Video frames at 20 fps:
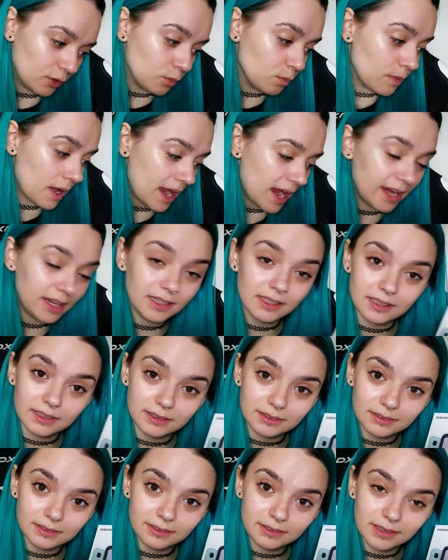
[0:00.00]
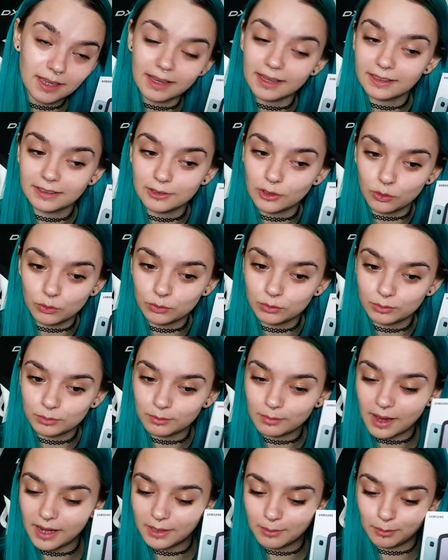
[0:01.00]
I don't mind. I don't
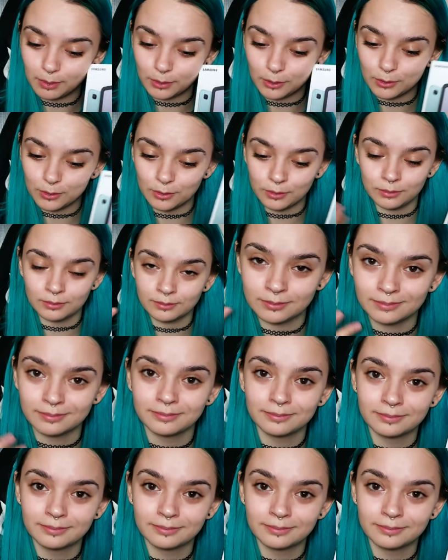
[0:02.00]
mind blue.